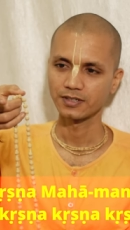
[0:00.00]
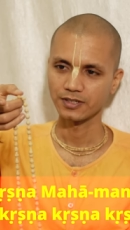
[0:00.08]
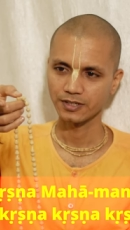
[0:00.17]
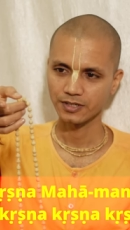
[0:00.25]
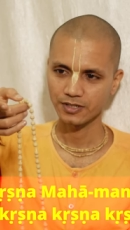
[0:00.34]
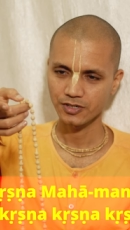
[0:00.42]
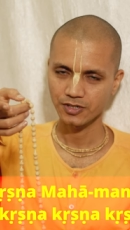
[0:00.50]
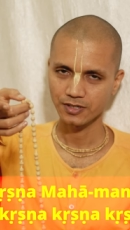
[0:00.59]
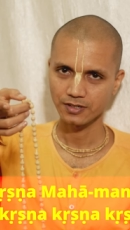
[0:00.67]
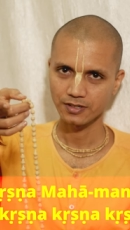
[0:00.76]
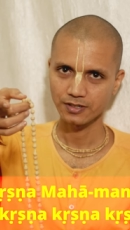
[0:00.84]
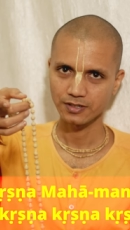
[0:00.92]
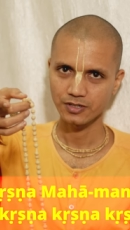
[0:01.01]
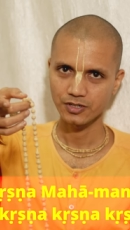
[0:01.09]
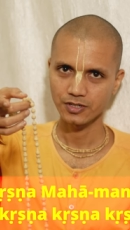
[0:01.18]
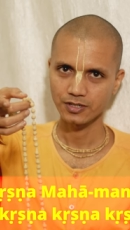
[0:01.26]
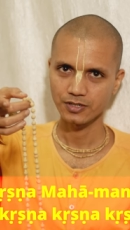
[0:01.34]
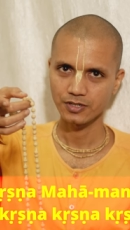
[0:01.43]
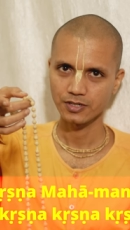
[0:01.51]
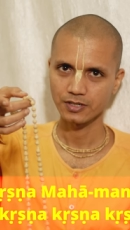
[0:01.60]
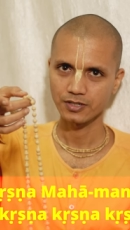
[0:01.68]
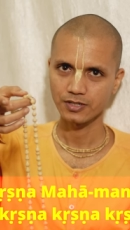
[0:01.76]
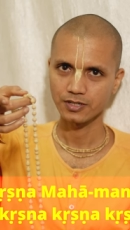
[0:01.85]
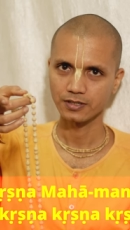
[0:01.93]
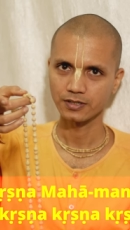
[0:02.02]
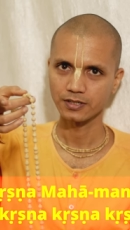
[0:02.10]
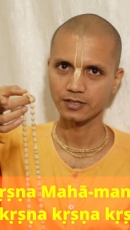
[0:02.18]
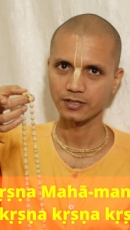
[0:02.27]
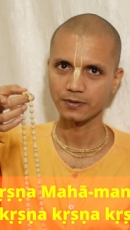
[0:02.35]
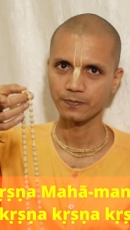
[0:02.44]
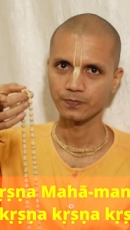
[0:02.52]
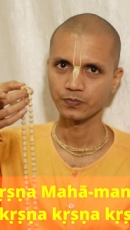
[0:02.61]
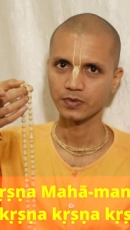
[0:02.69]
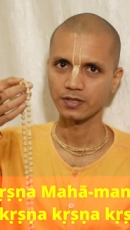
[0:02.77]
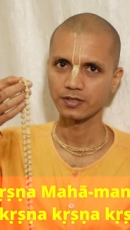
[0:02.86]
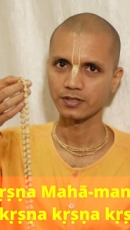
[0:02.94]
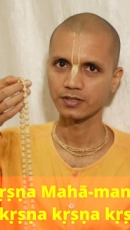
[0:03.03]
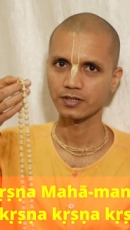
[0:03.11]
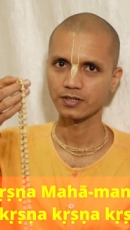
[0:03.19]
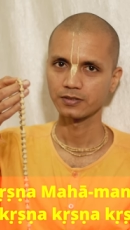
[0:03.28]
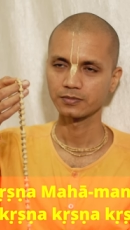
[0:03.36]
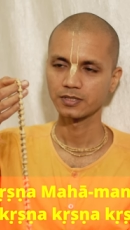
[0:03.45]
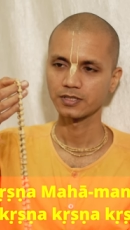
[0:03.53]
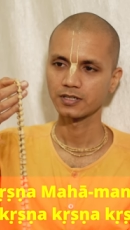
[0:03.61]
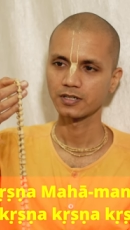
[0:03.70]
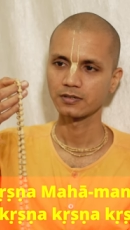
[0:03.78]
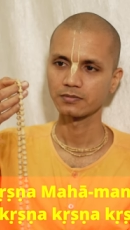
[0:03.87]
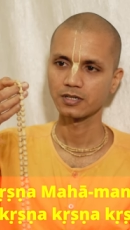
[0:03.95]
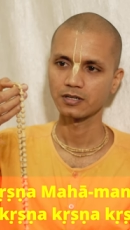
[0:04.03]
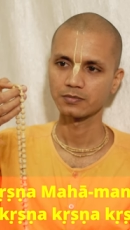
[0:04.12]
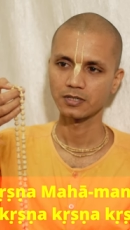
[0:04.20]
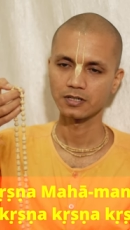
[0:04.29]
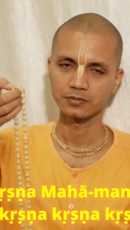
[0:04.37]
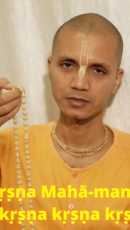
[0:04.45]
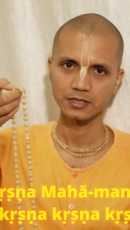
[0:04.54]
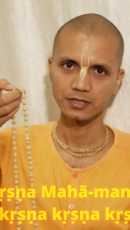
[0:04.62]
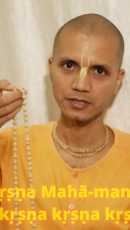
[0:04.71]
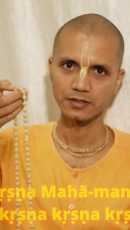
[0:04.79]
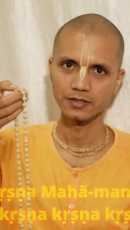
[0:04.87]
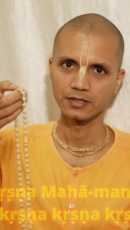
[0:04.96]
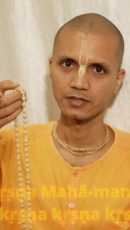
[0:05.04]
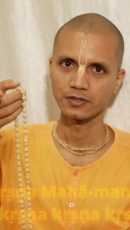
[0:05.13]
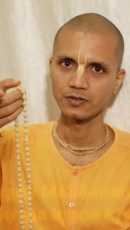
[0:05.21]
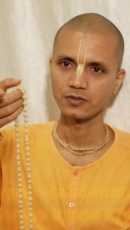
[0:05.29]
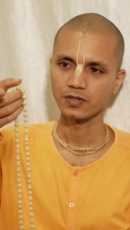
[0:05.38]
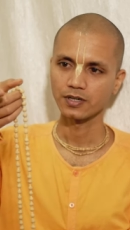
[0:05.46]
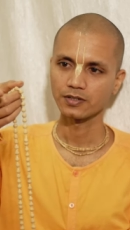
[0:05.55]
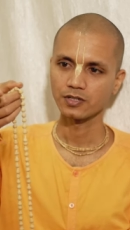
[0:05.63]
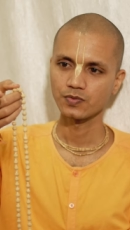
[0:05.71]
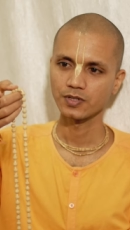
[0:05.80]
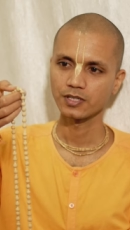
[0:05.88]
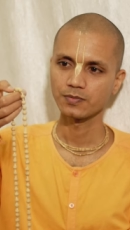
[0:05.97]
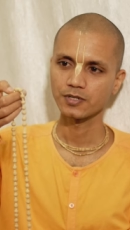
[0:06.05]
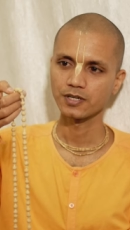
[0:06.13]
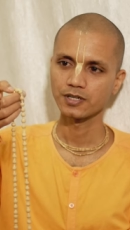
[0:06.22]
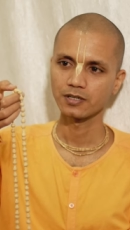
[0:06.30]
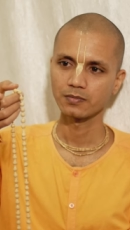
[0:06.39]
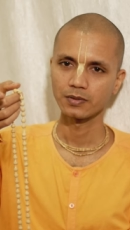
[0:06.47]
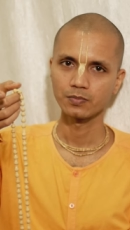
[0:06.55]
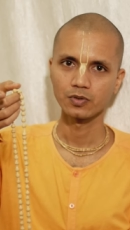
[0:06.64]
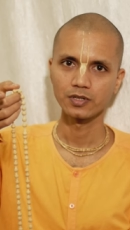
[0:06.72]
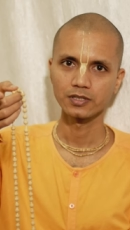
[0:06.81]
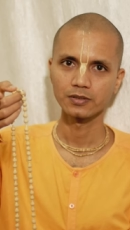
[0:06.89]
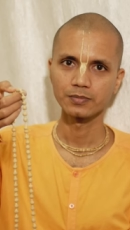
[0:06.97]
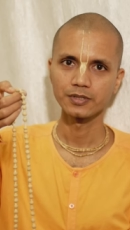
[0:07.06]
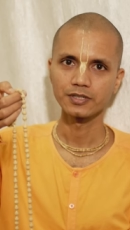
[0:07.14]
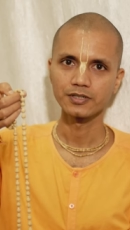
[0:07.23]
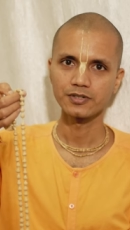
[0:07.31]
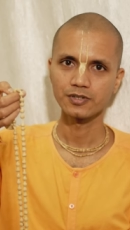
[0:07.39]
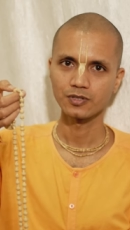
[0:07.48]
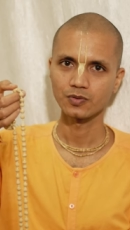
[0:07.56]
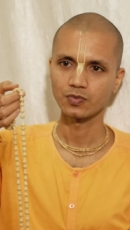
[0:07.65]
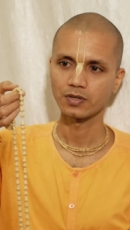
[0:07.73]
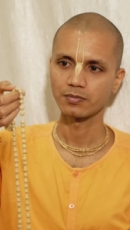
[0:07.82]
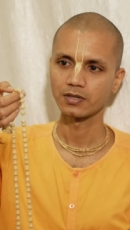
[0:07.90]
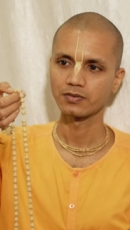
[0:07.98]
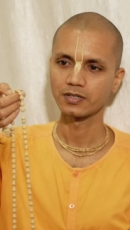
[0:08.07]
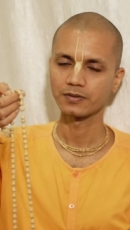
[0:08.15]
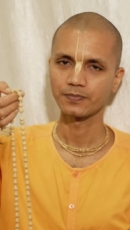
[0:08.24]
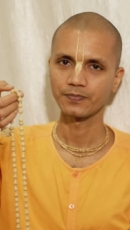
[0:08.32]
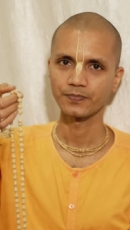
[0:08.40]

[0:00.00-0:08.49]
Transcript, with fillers: Hare Krishna, Hare Krishna, Krishna Krishna, Hare Hare, Hare Ram, Hare Ram, Ram Ram, Hare Hare. So like this we keep chanting by pulling the beads one by one.